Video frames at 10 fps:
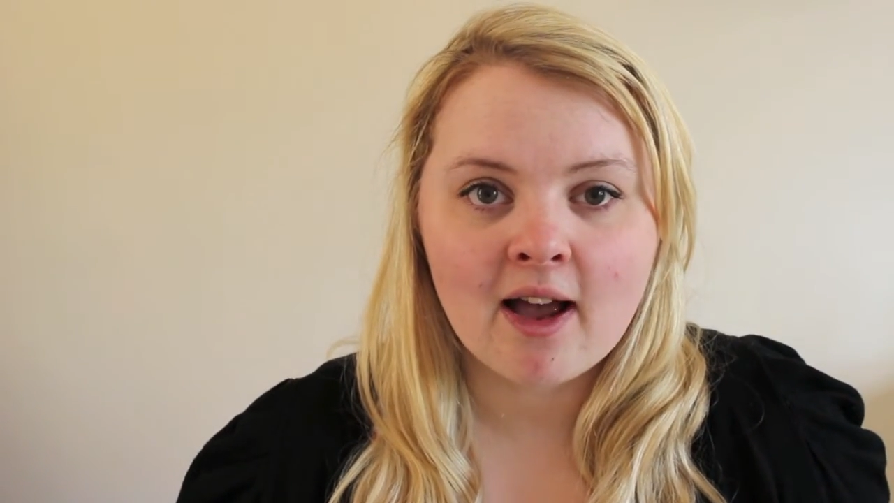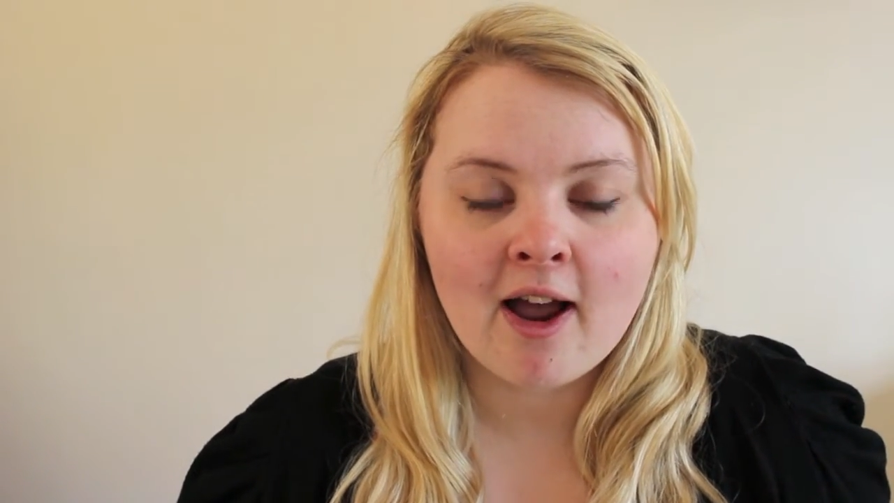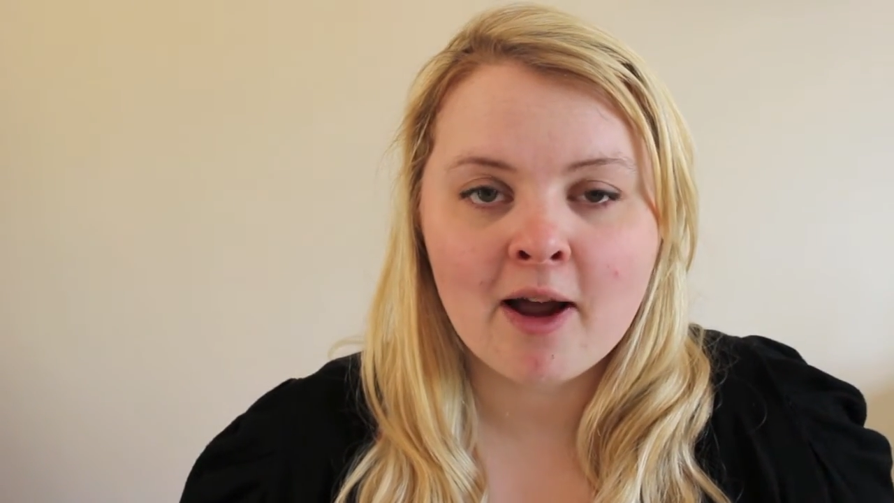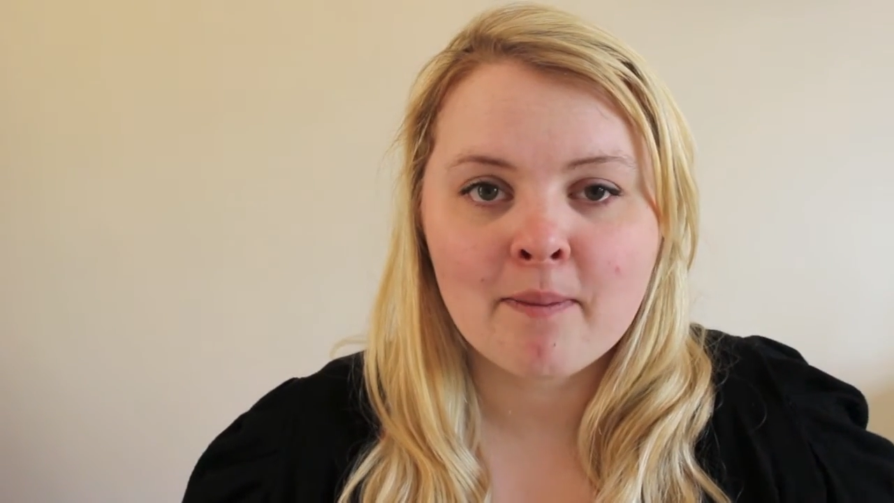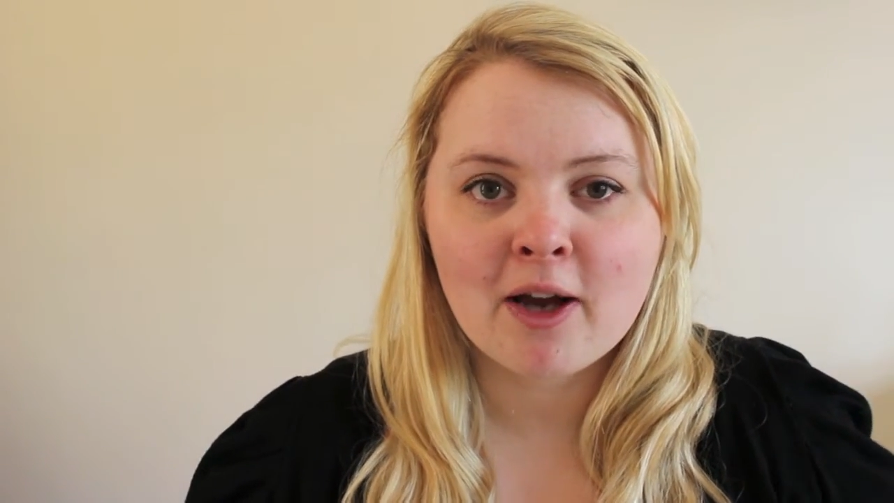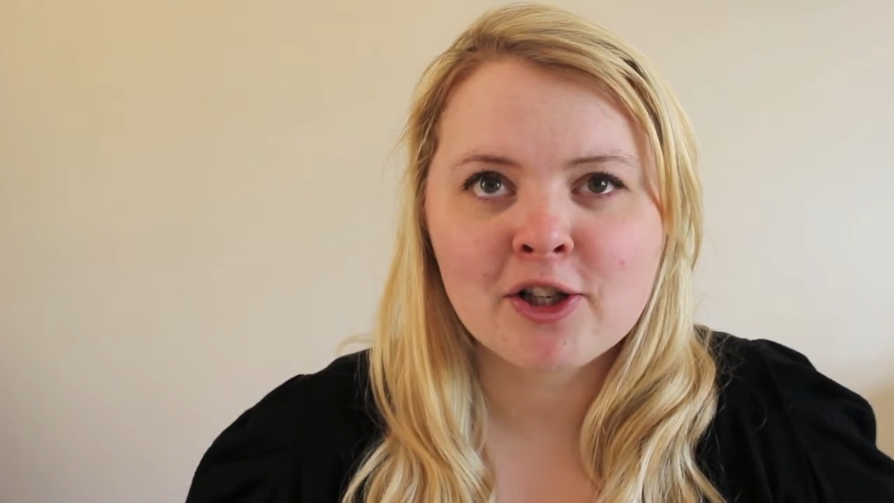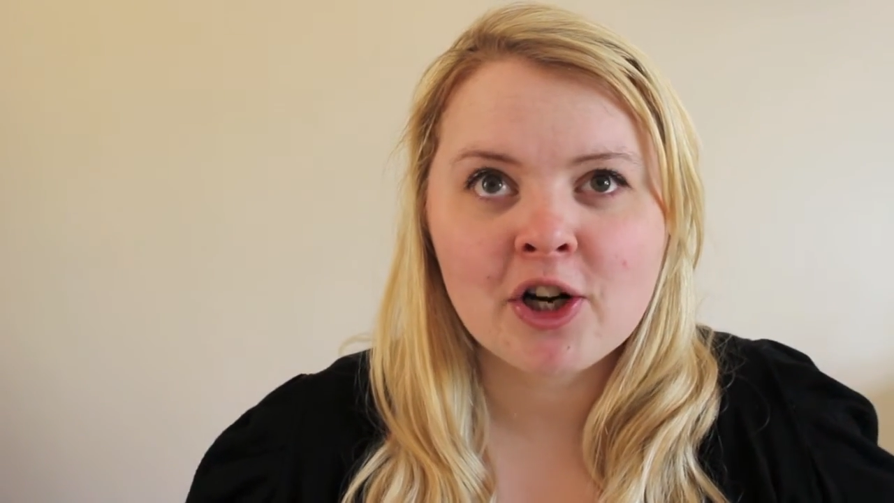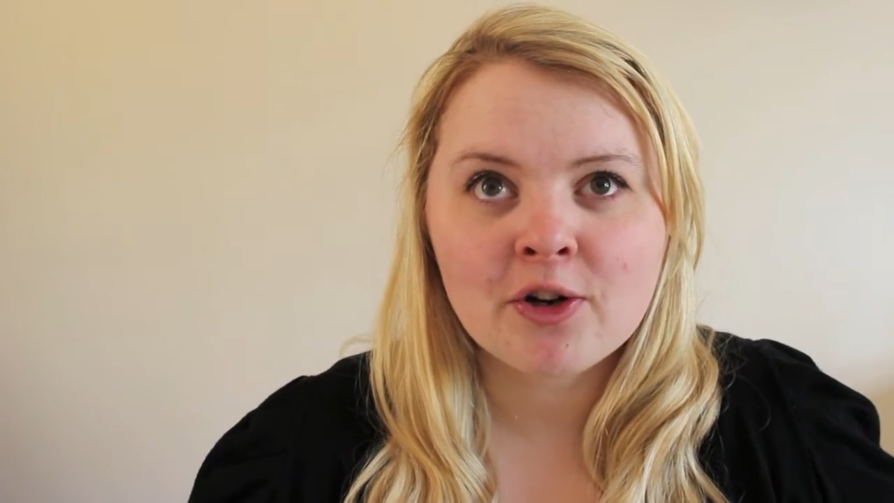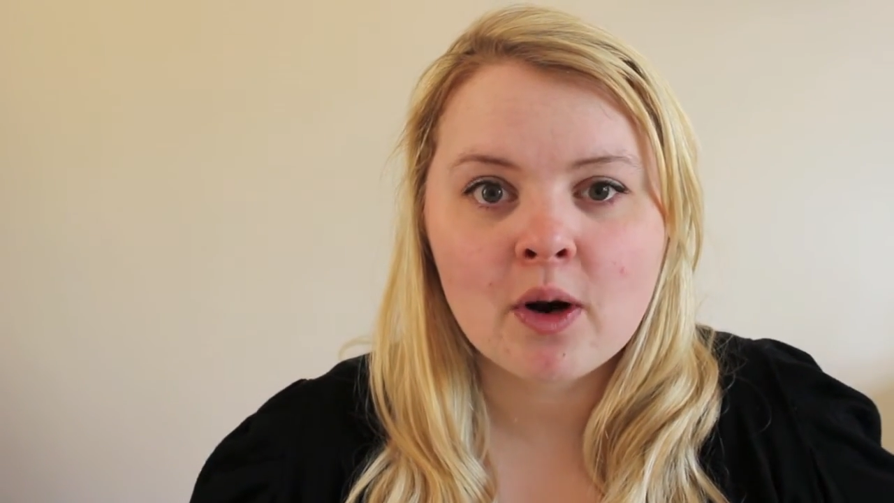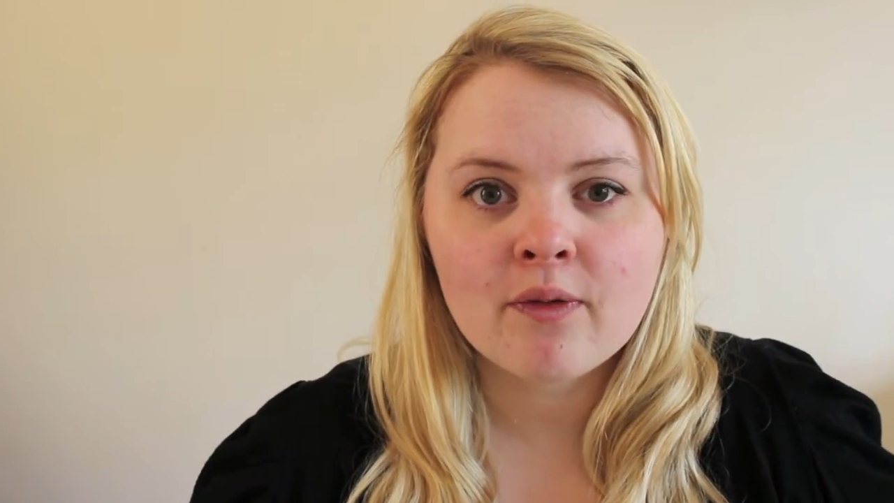I
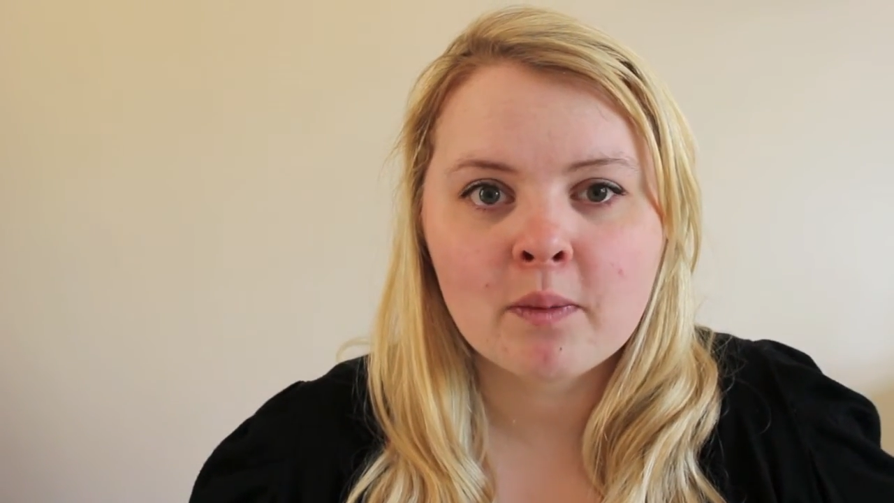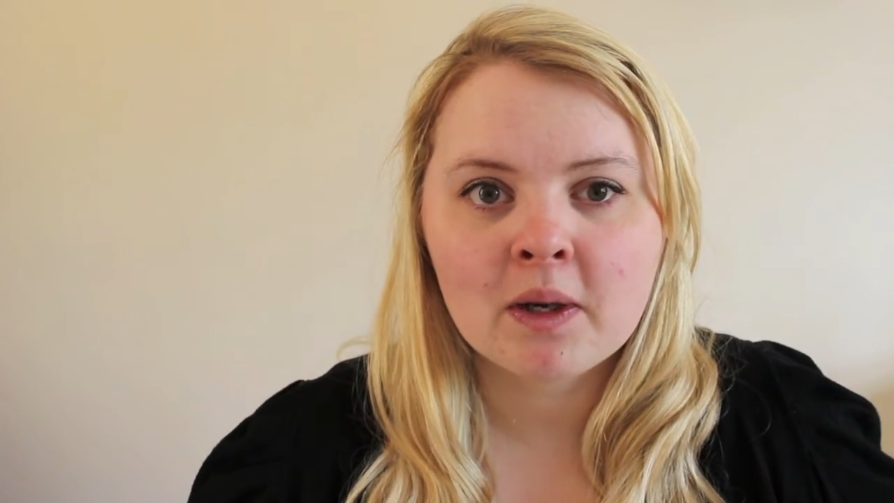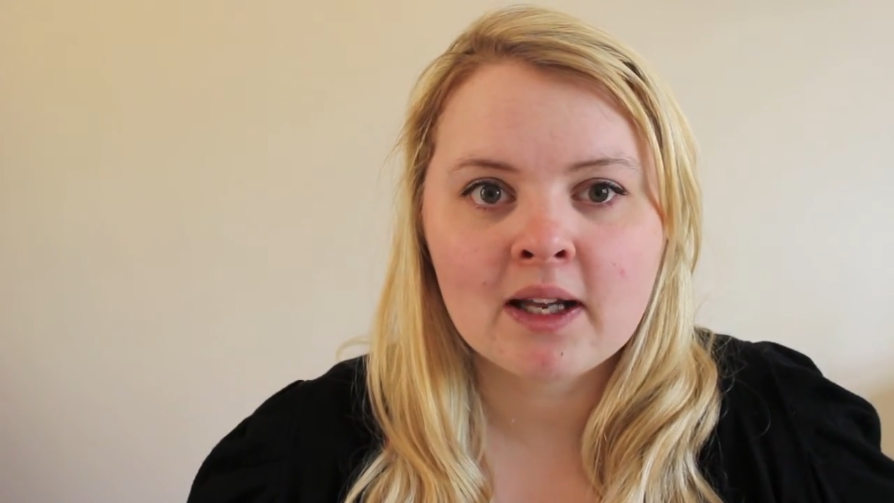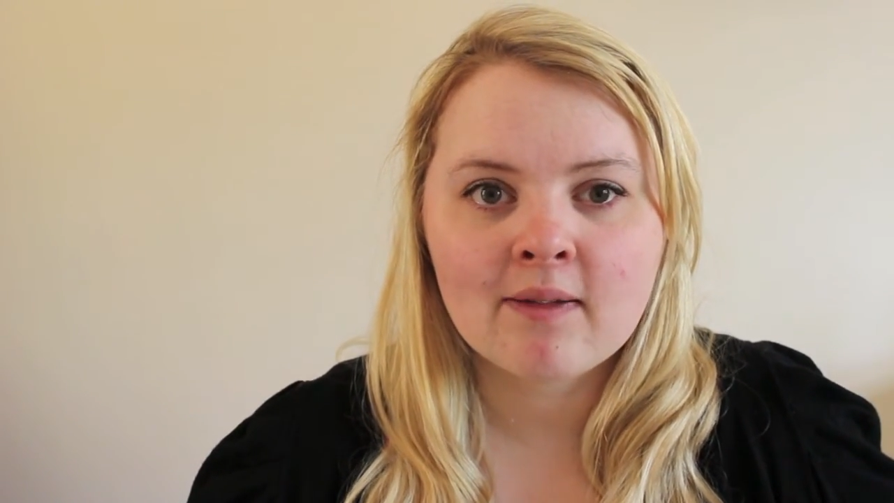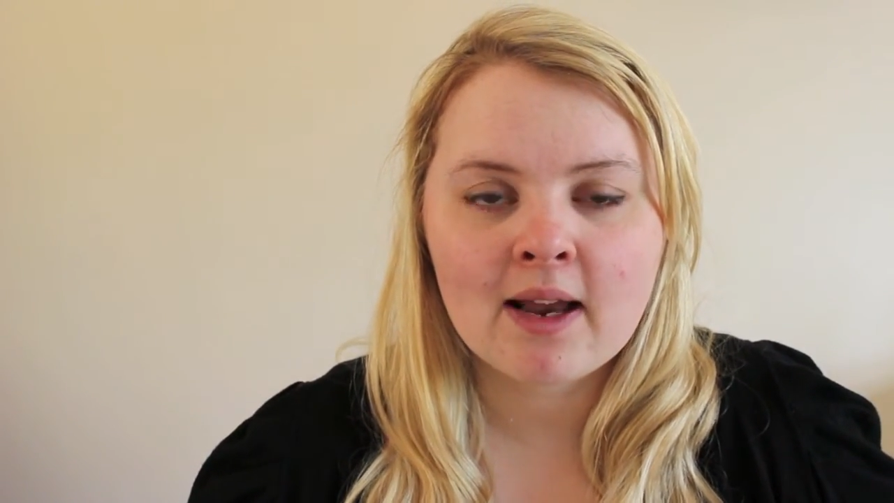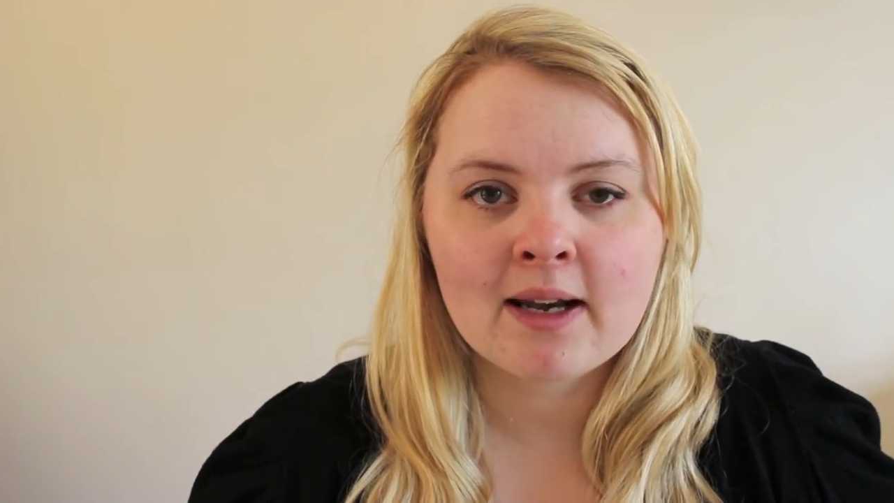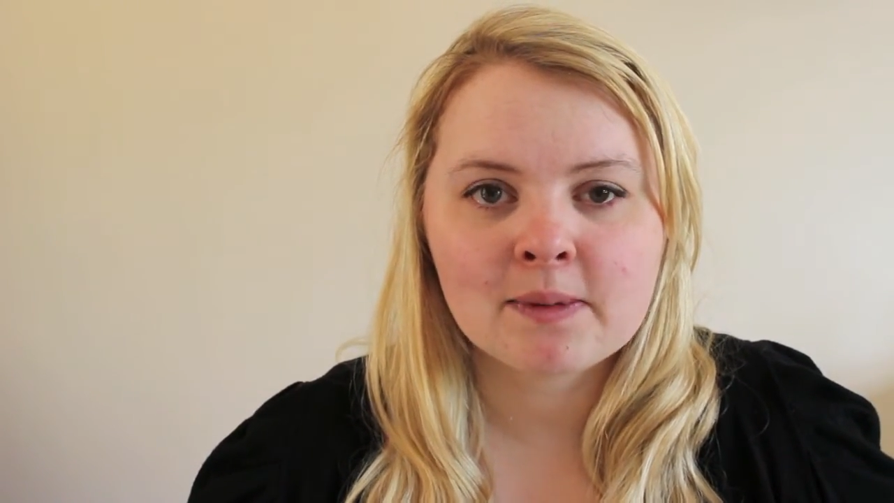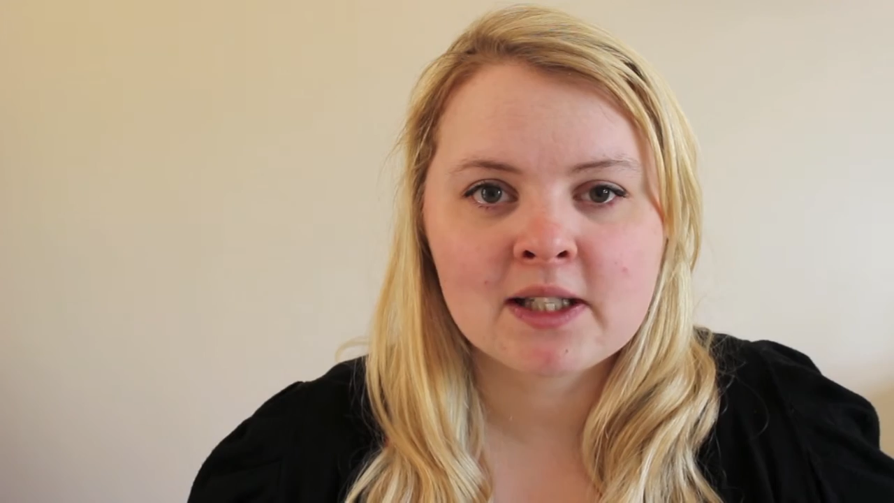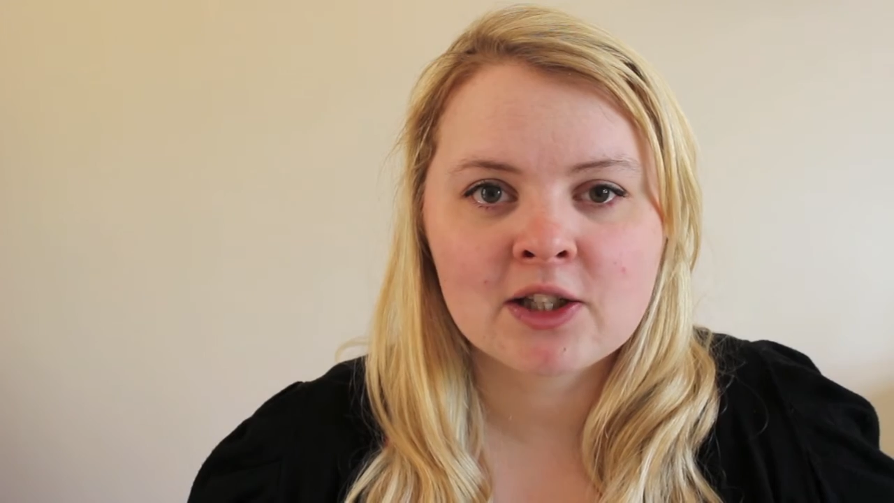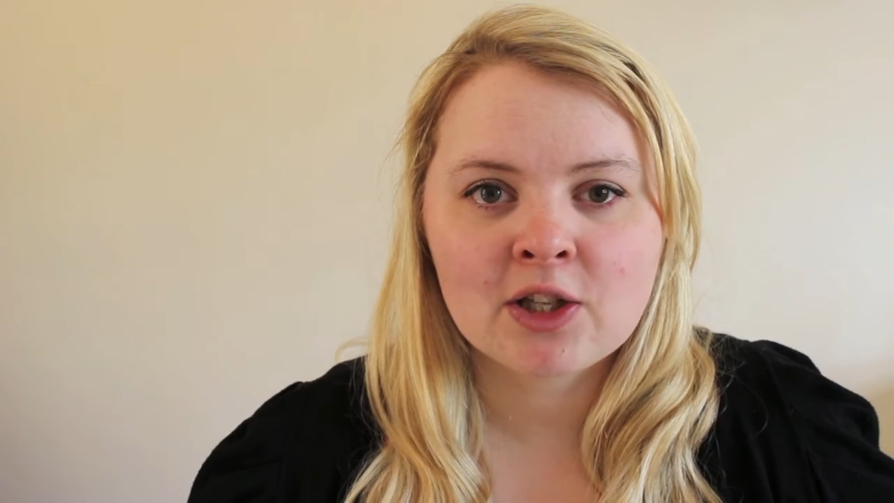don't know if I'm going to give their
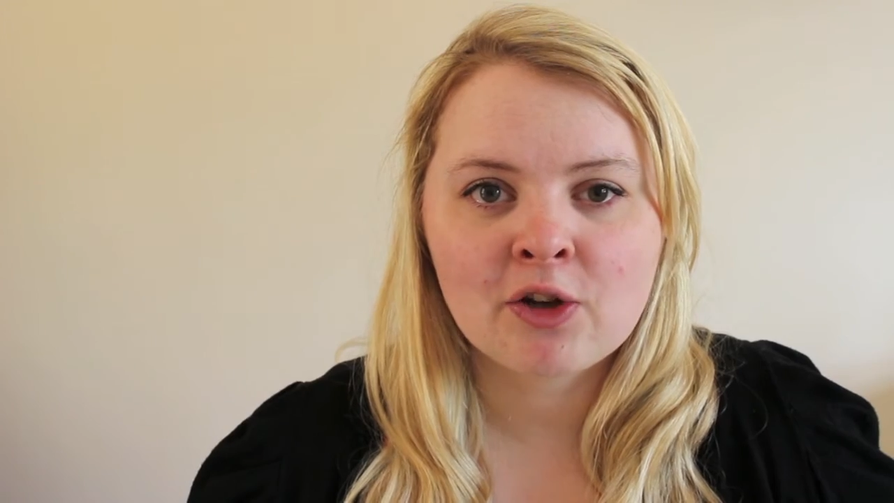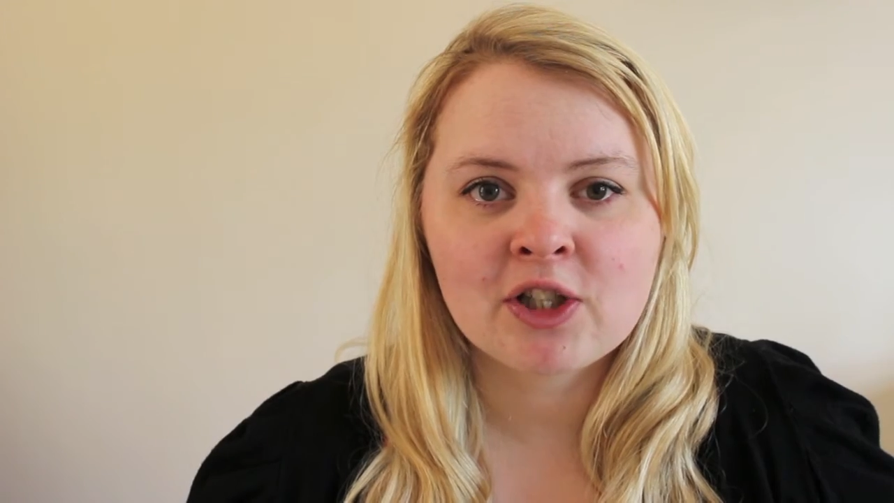lipsticks a go,